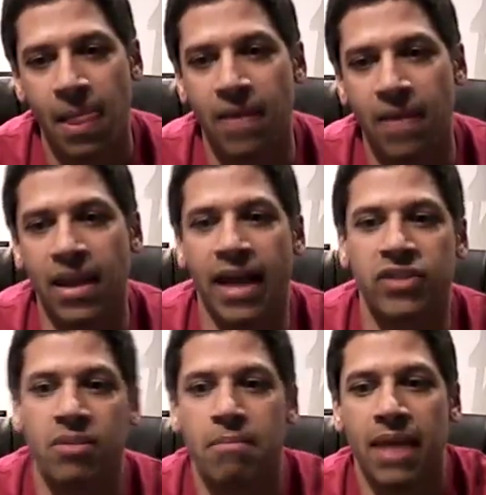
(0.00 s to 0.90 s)
and then I
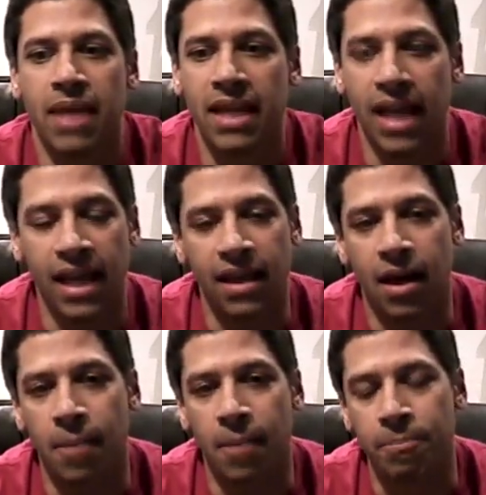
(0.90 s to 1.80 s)
actually made a
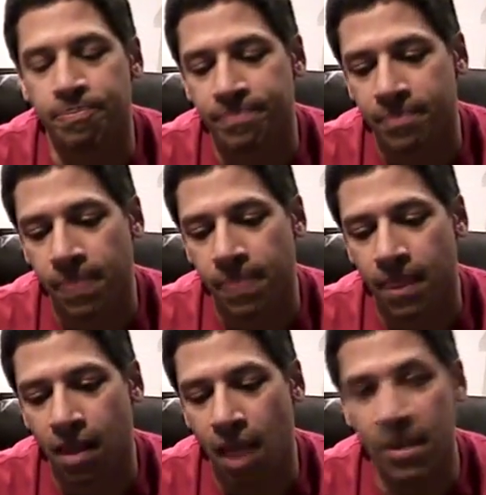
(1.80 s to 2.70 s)

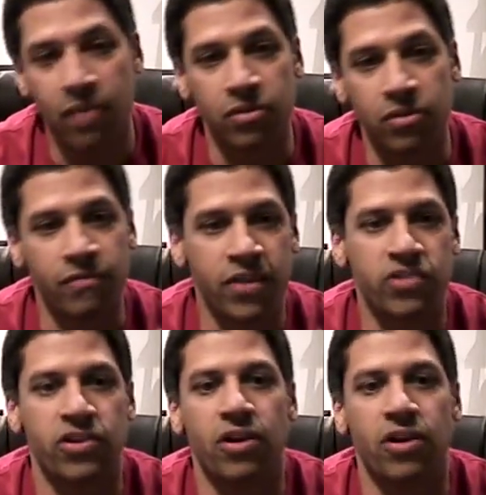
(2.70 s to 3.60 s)
little
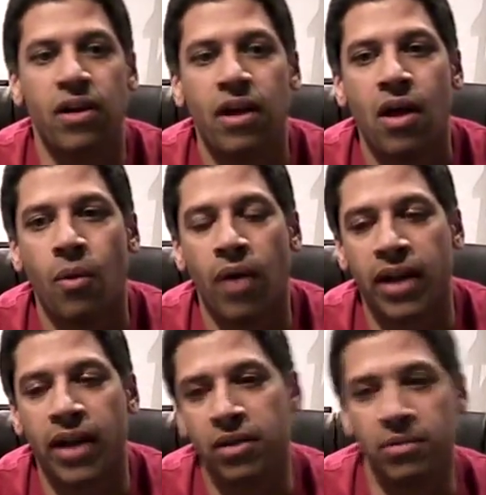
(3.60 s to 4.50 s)
fixture where
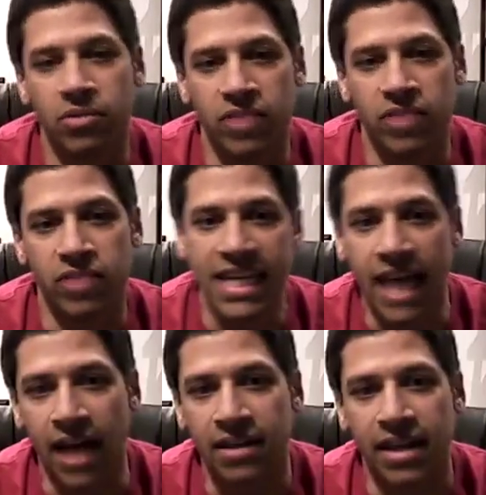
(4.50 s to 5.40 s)
I could use a heat
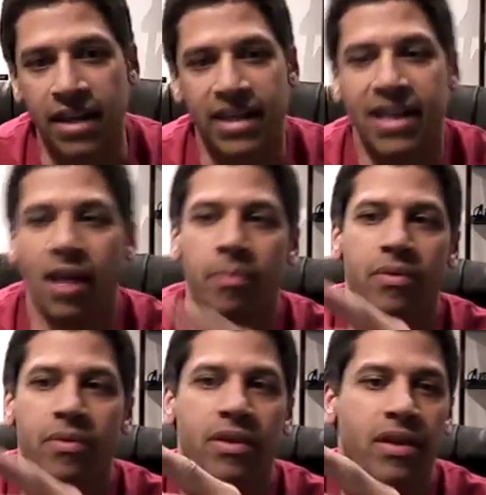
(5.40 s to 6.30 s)
gun and heat up
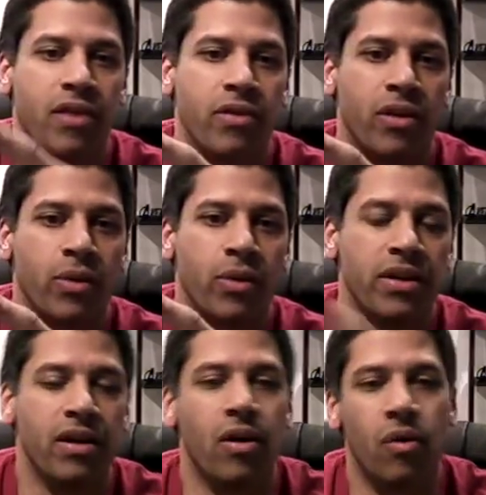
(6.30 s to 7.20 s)
the acrylic
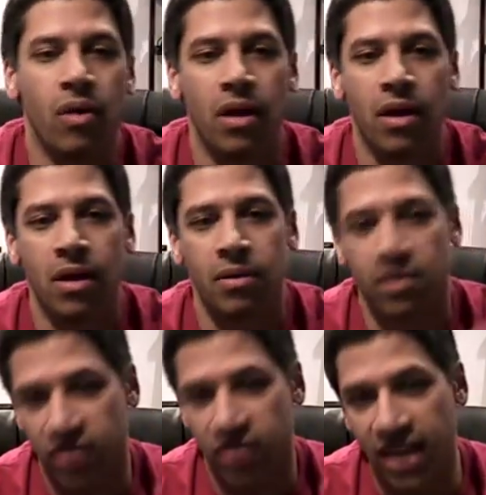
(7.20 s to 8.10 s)
window,
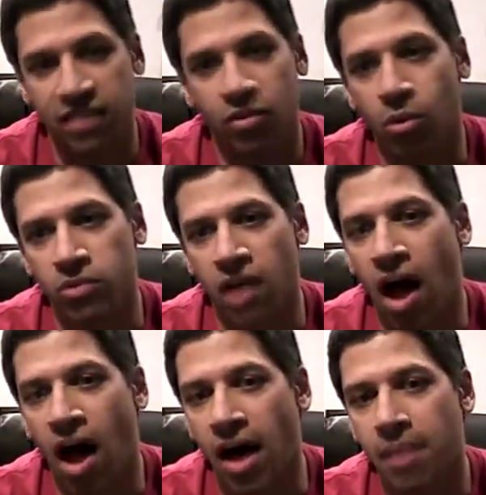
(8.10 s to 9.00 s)
get it so it was
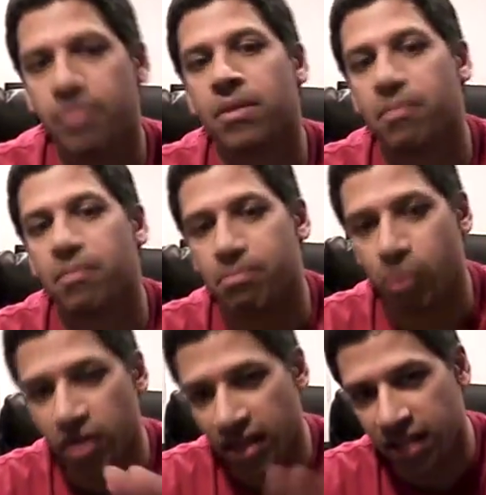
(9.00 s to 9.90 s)
hot,
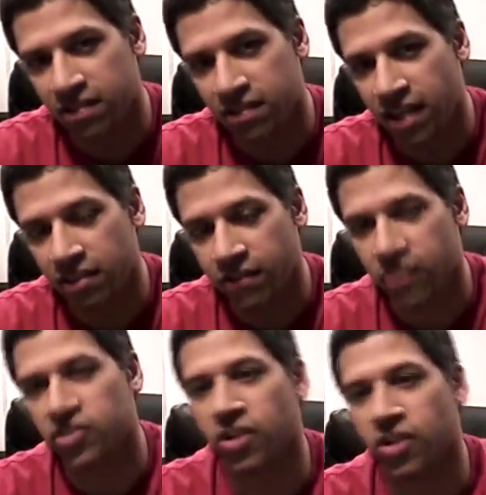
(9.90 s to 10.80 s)
put it inside the
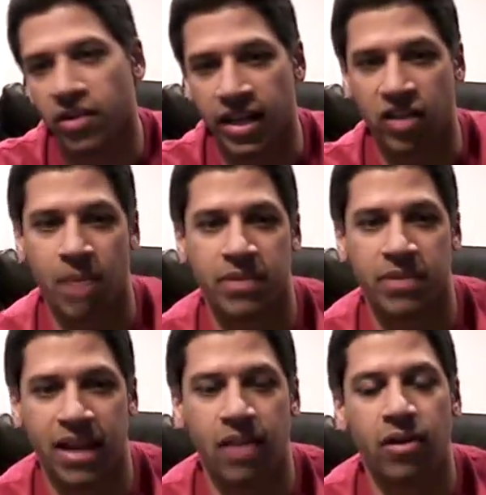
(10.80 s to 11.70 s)
fixture, and then clamp it
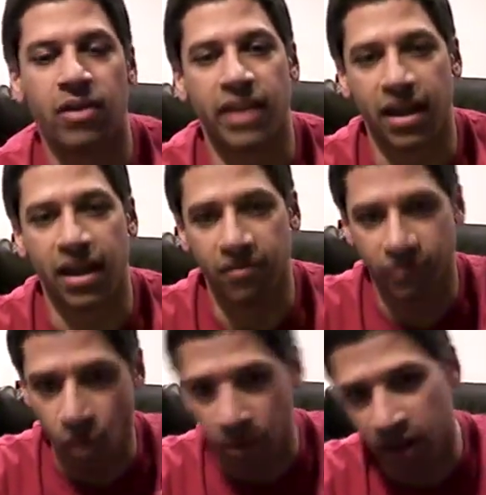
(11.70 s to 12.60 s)
together, and then kind of
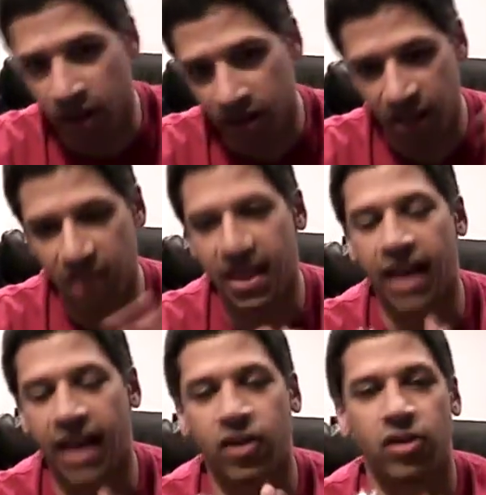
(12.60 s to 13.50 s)
form it in
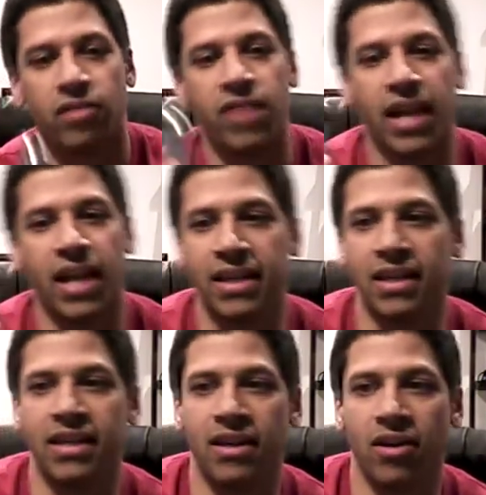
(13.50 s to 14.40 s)
that curve that I needed
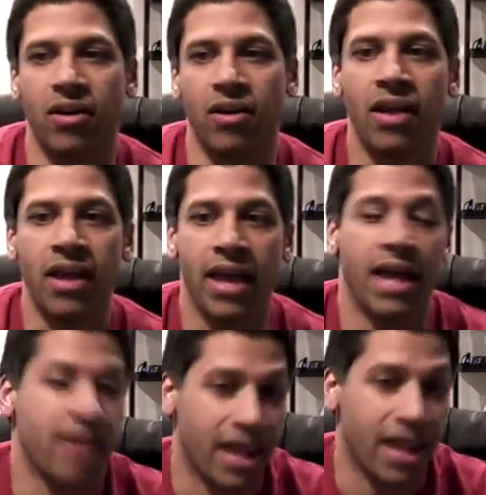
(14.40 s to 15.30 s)
here.
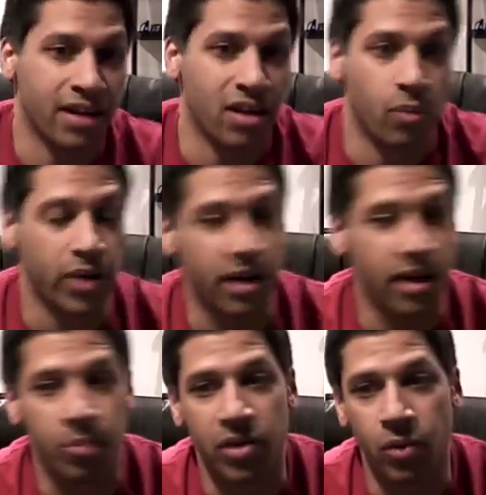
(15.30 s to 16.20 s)
And that ended up working
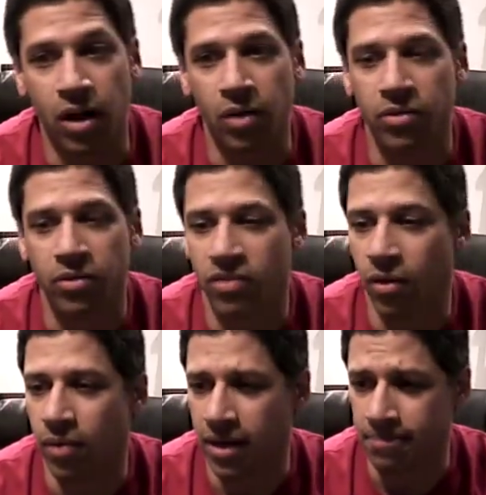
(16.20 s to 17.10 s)
out pretty well.
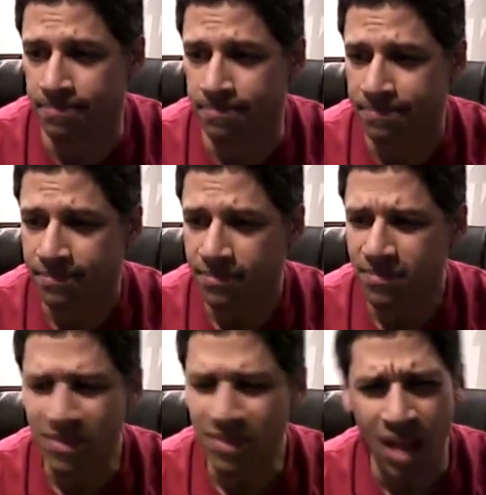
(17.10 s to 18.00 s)
So I'm
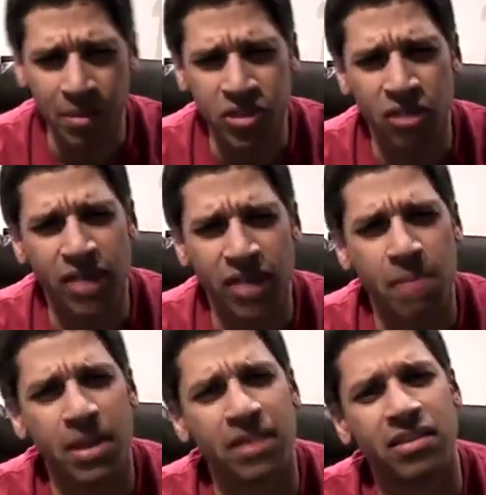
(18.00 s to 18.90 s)
not sure if that
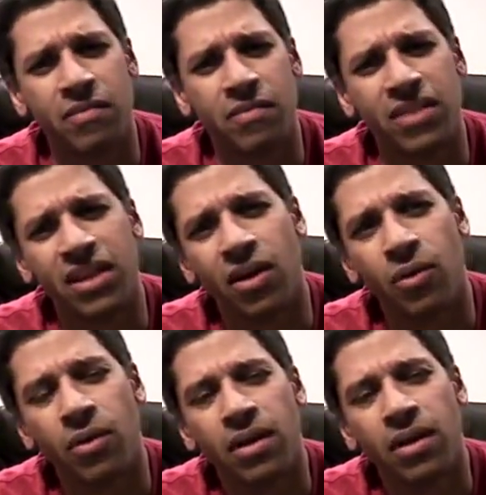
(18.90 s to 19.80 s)
made it into the
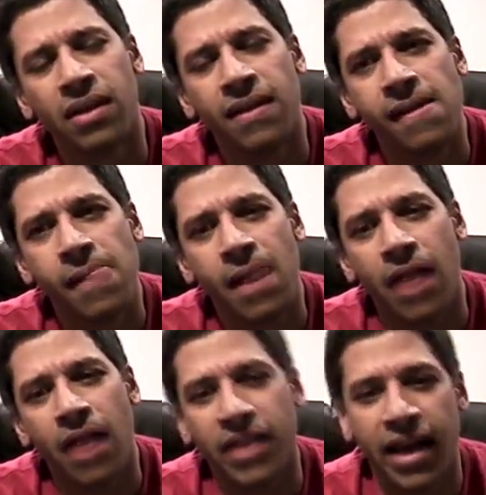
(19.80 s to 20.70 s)
video.
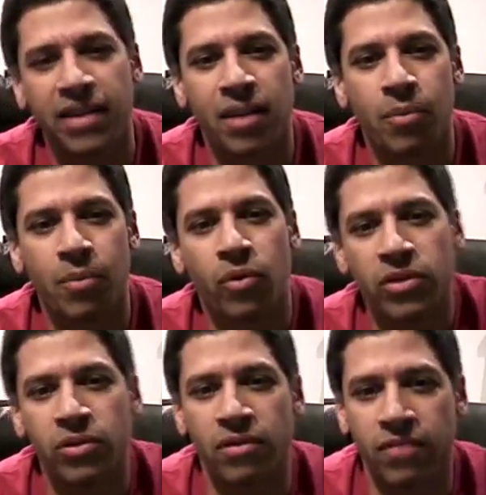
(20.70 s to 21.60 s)
I think I ended up only
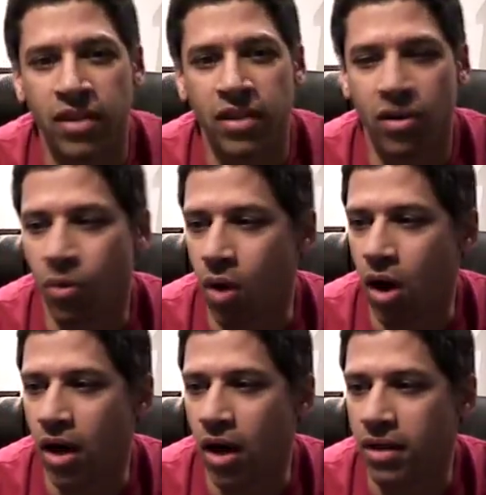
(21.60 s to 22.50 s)
doing the video
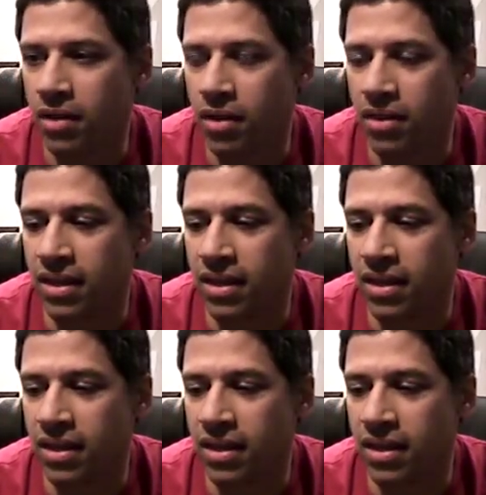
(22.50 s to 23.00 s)
on